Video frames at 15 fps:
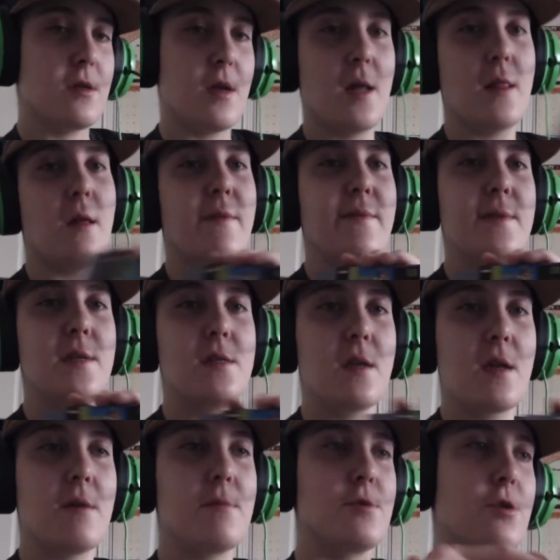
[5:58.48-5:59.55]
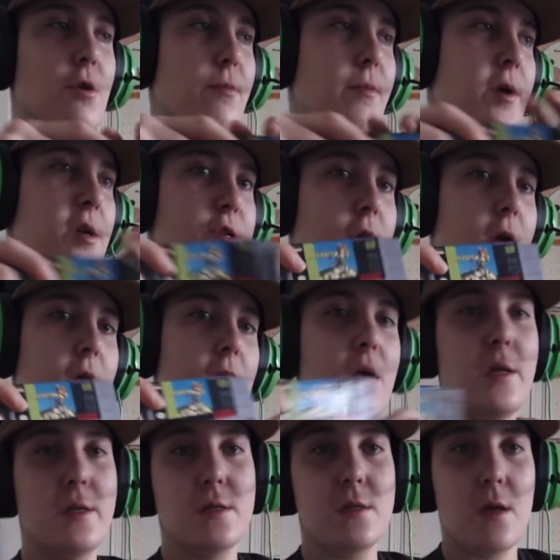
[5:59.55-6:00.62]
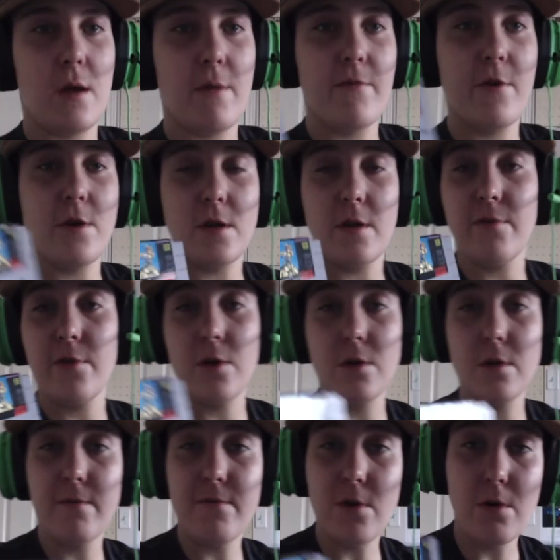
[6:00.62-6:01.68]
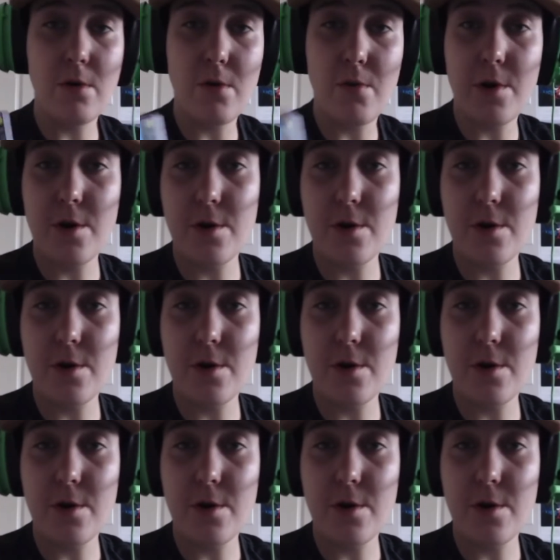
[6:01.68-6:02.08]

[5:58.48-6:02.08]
love these games so much. It's very difficult if you don't know what you're